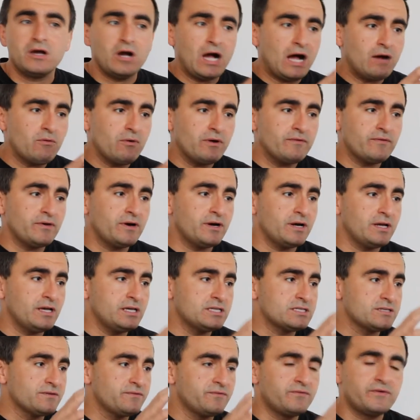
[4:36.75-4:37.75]
However,
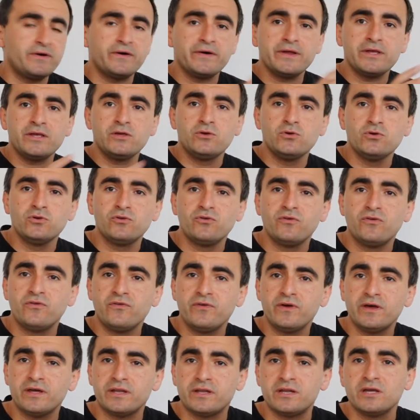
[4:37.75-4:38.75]
it's a very good
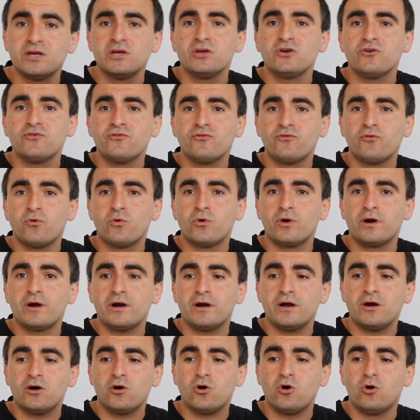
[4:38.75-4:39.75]
fit
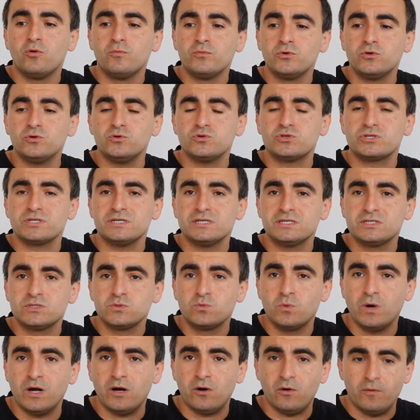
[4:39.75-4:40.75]
for home use as
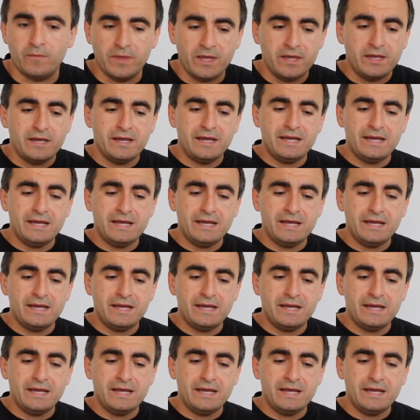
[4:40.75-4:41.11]
well.